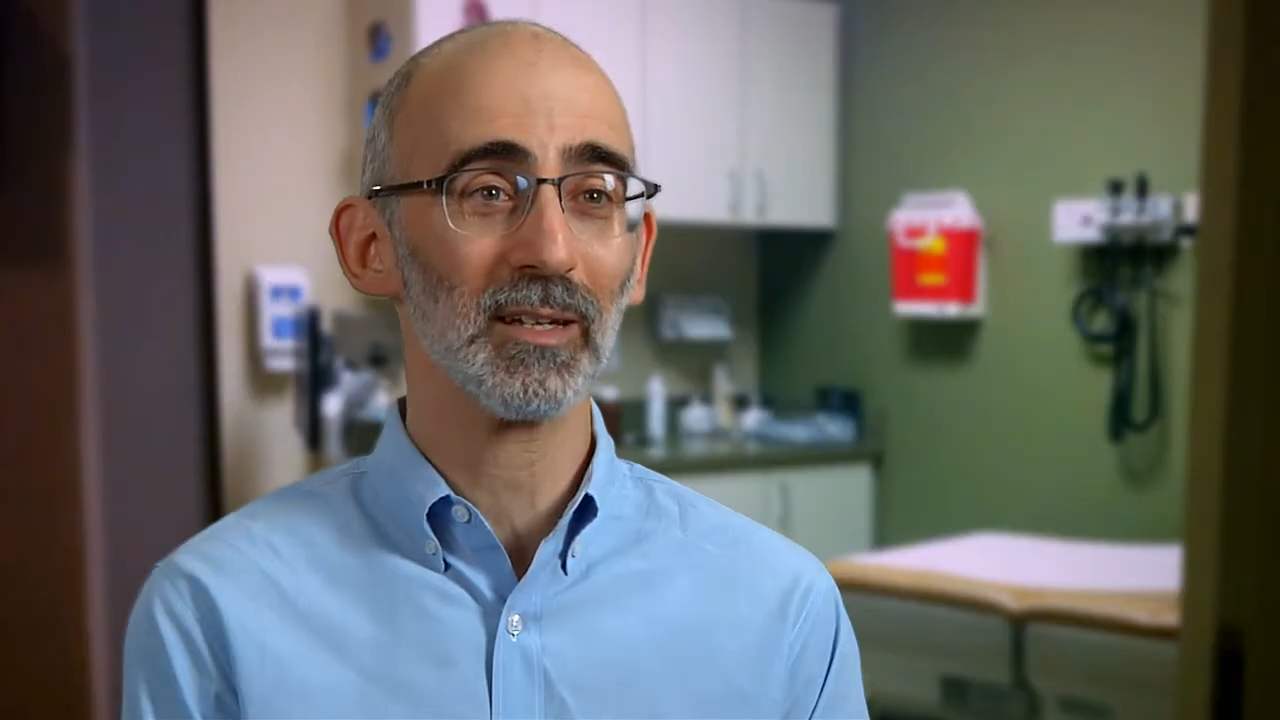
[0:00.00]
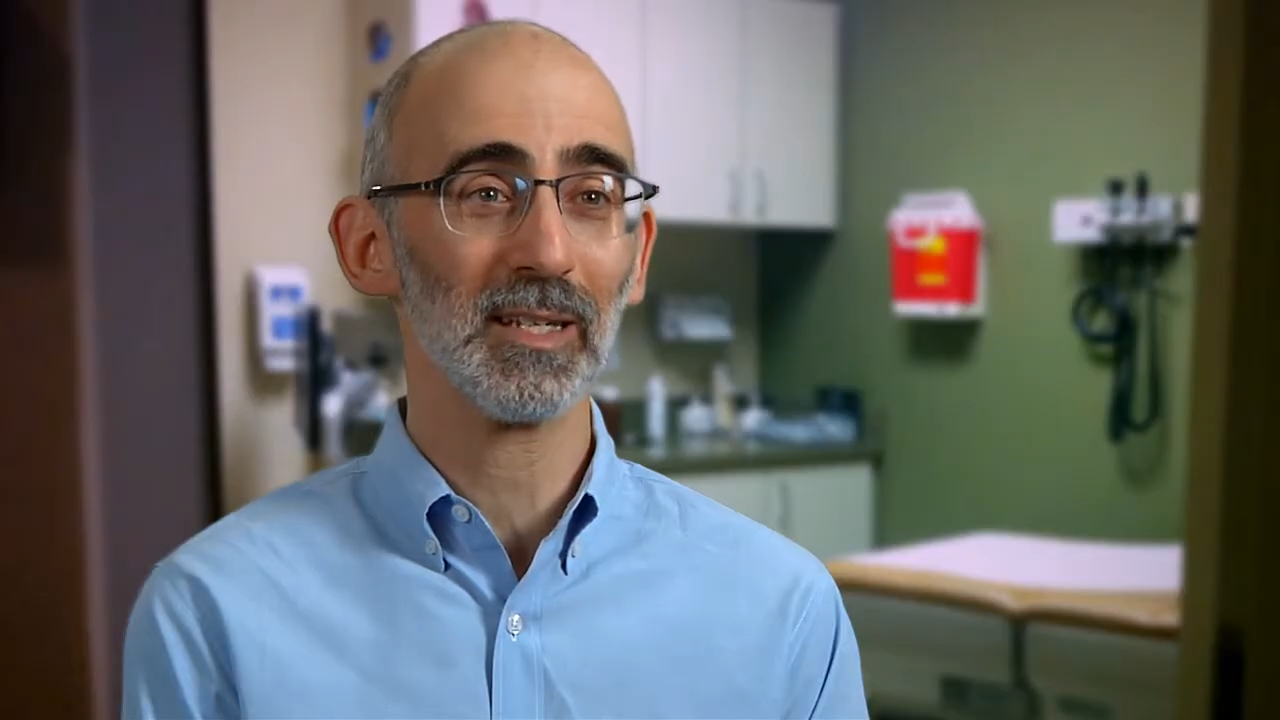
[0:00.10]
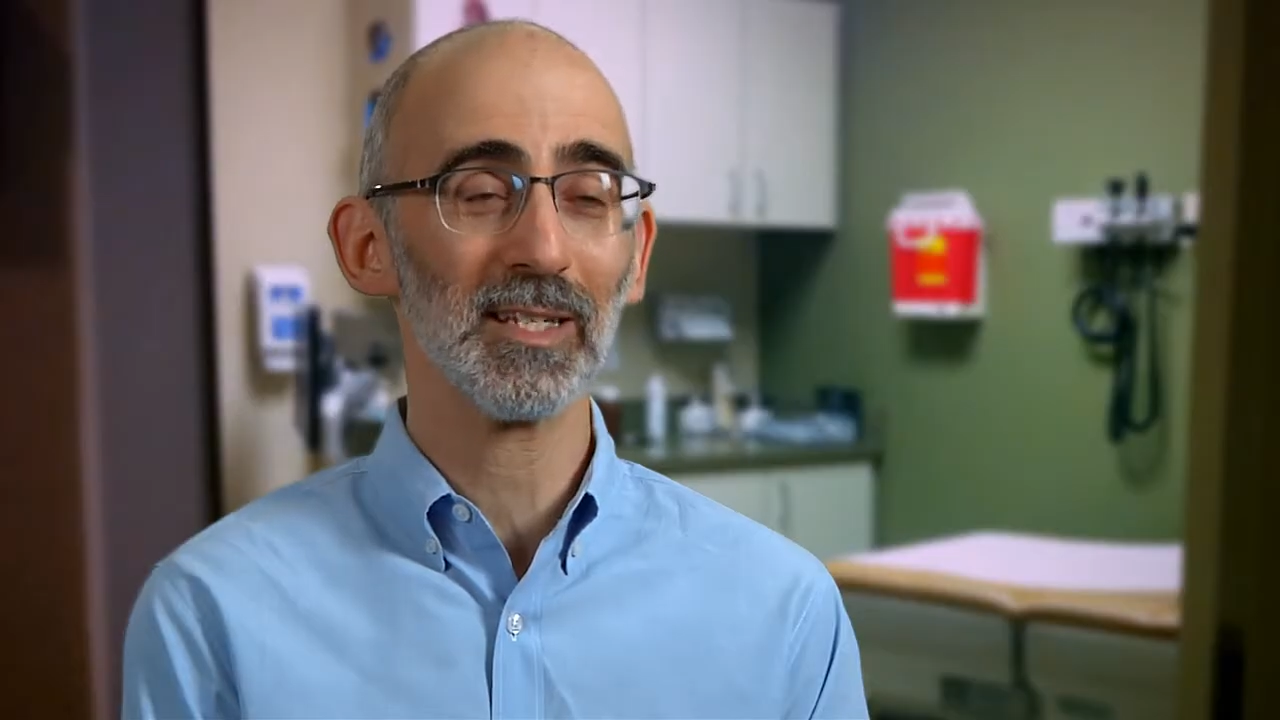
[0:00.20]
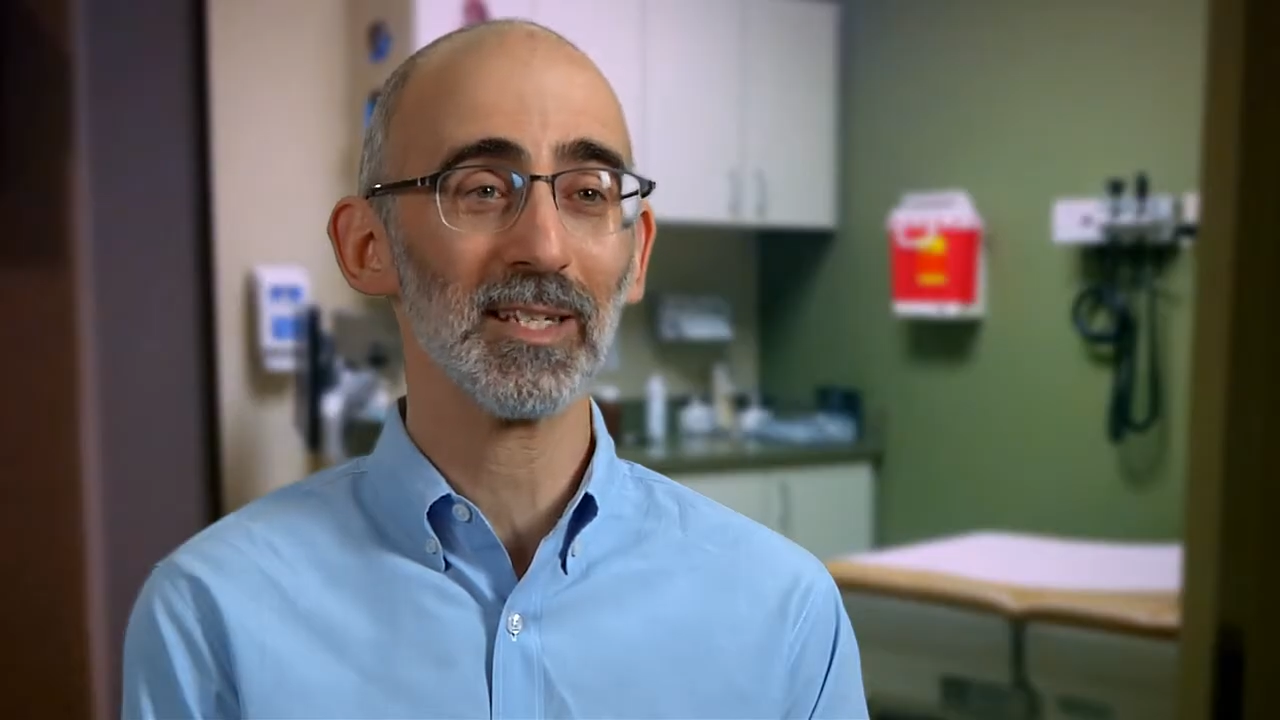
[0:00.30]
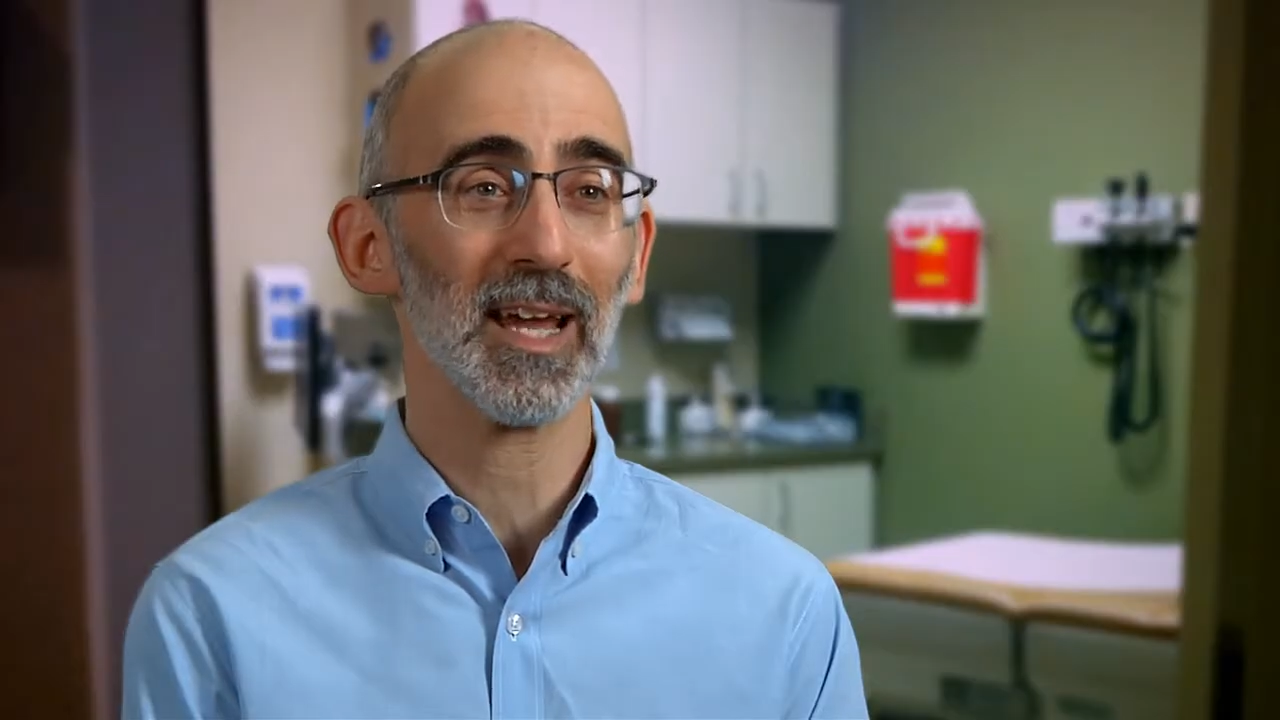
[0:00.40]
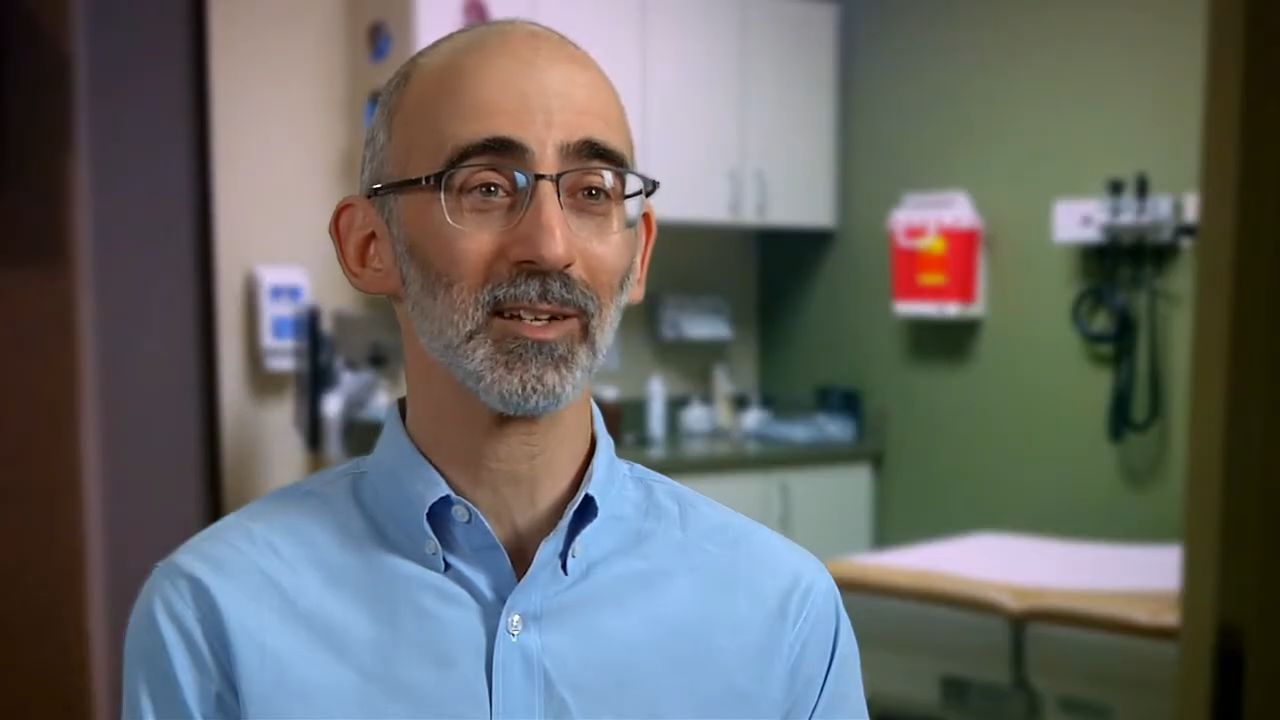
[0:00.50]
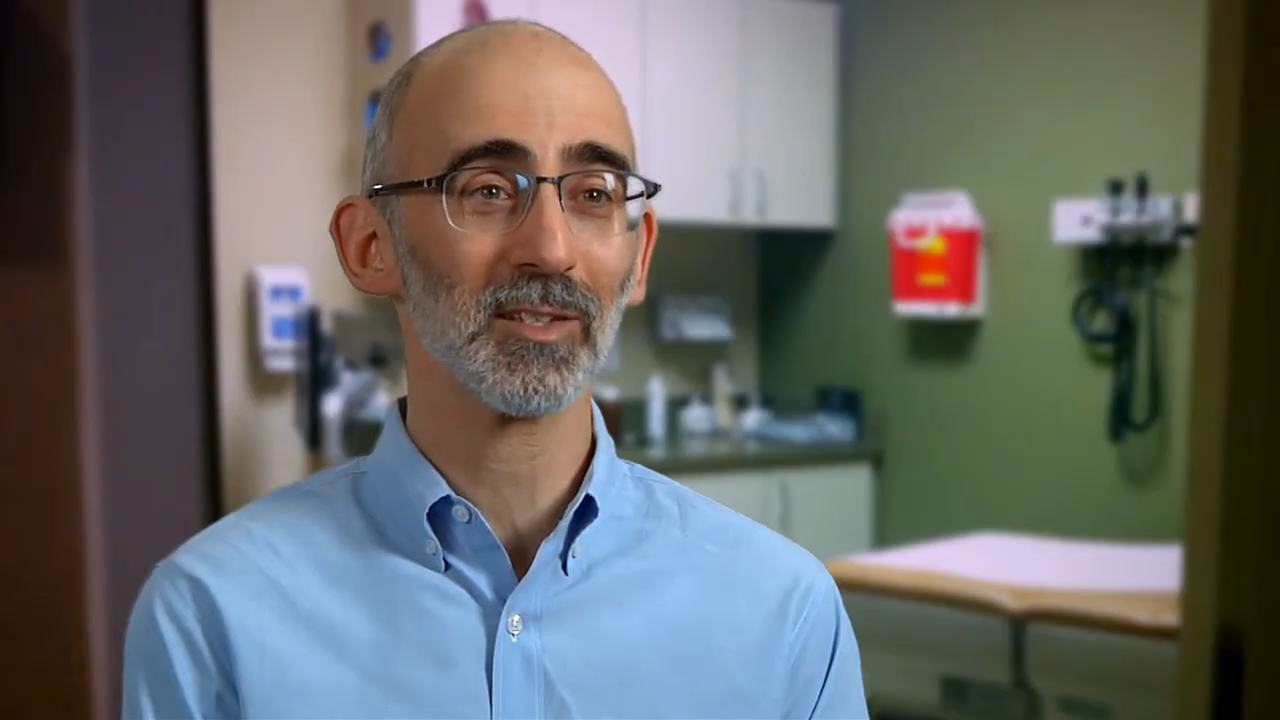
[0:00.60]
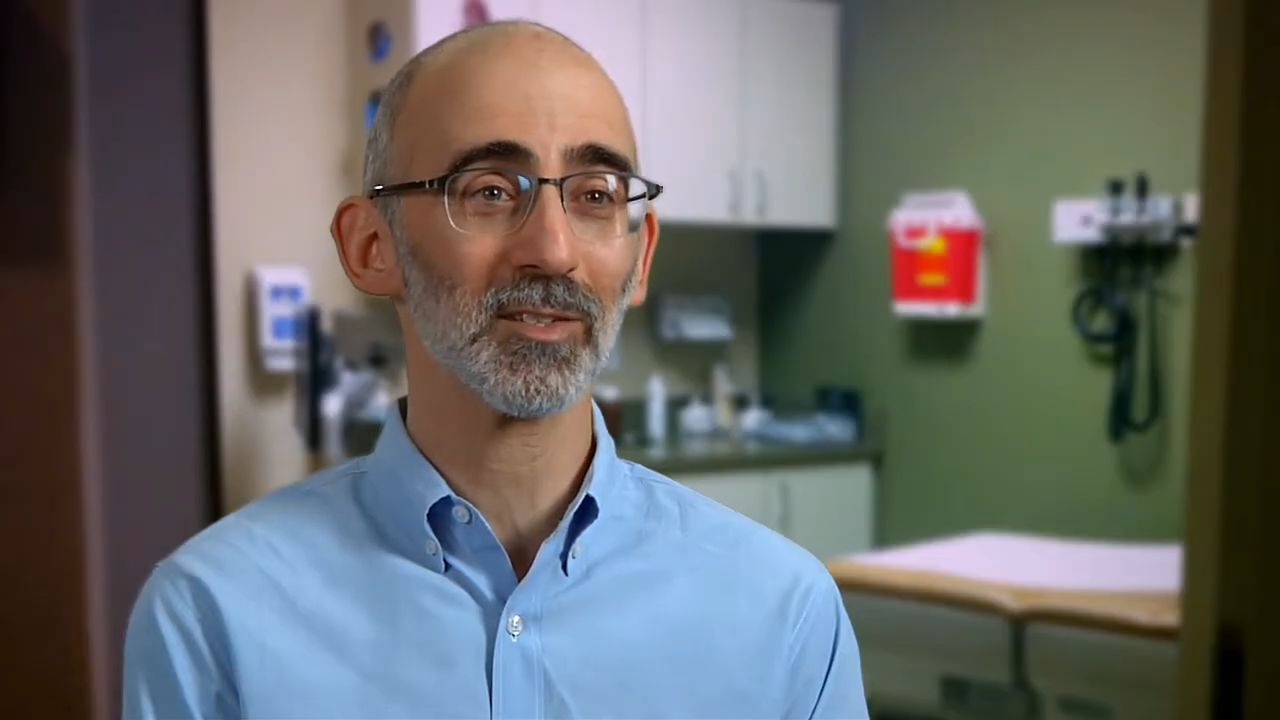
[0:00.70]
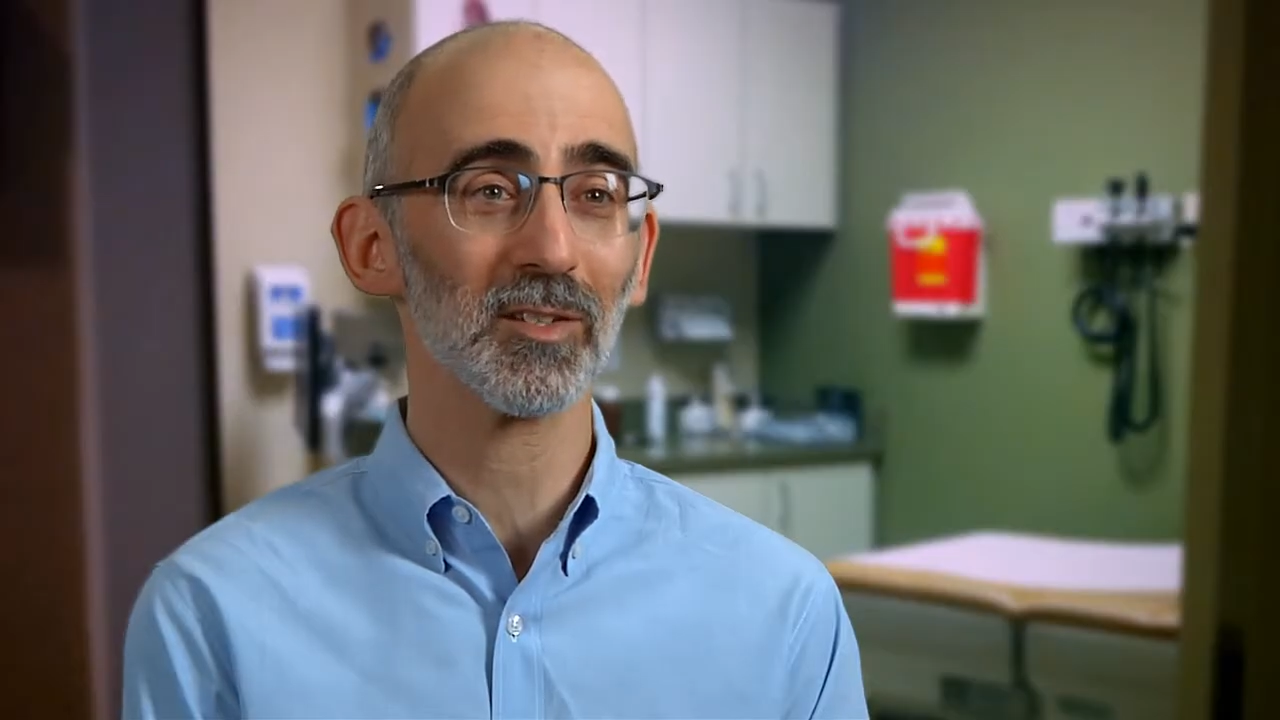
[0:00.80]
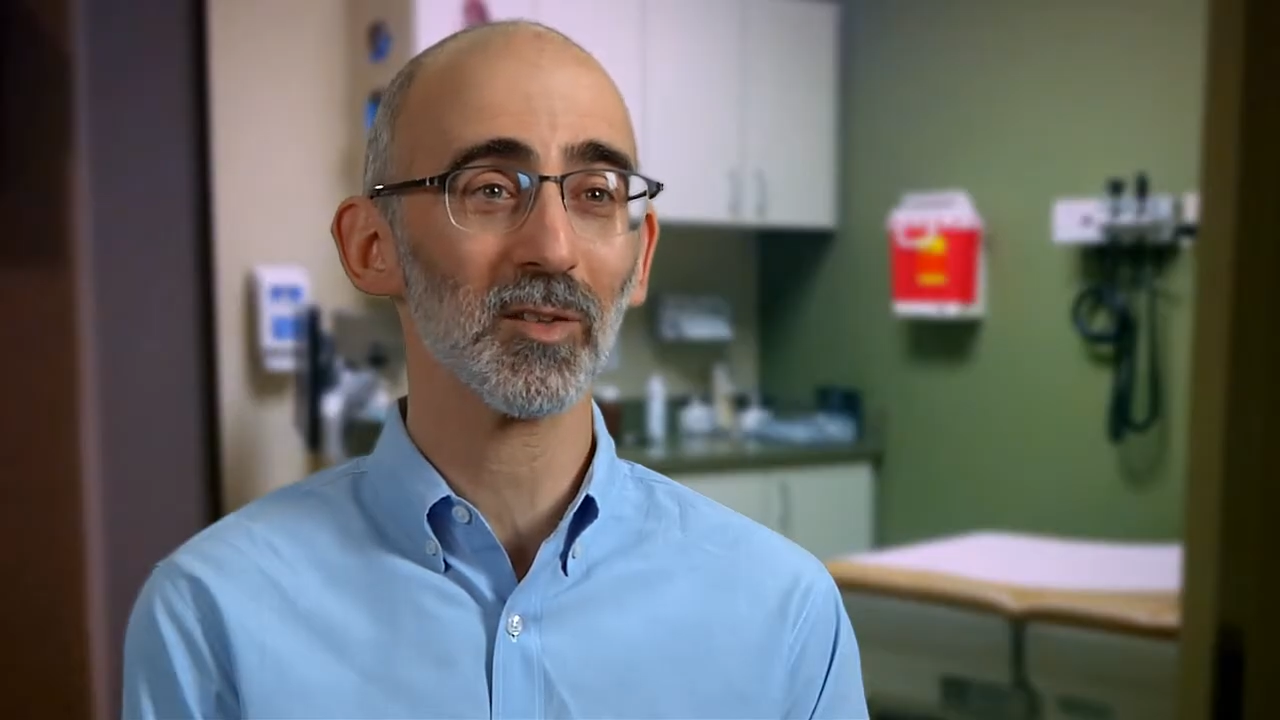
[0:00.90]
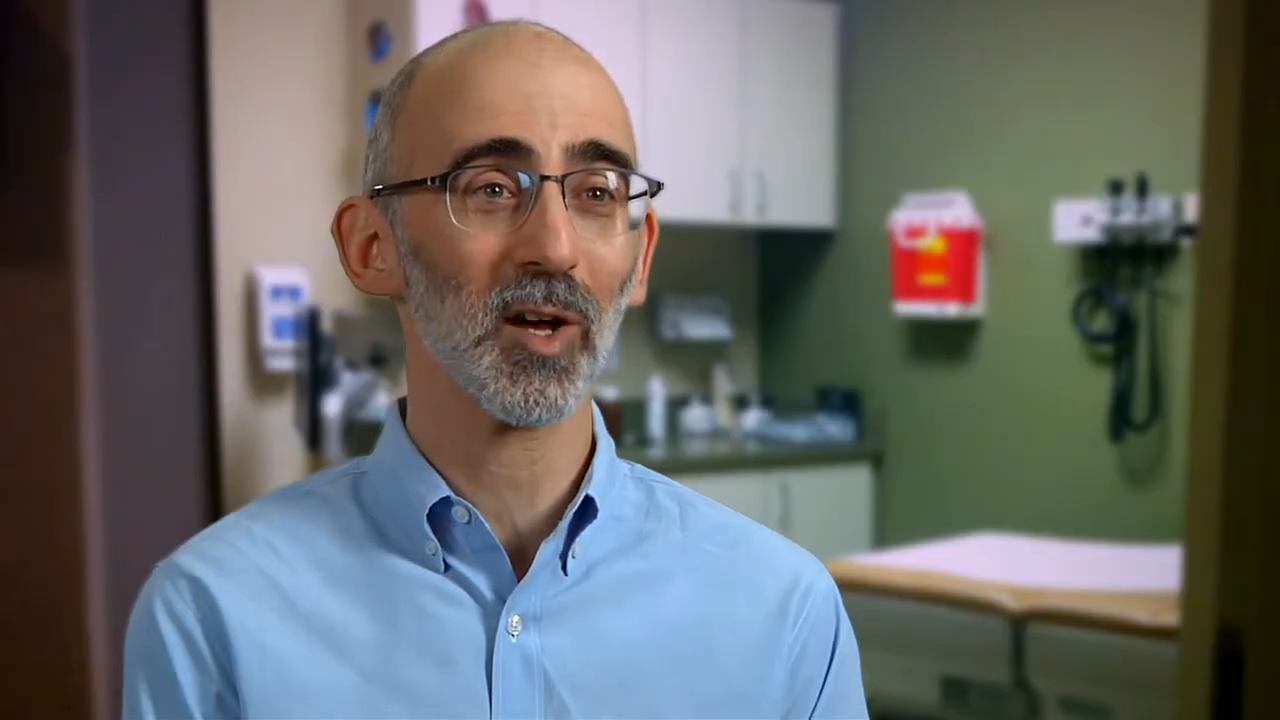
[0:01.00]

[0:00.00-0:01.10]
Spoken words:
and easy access to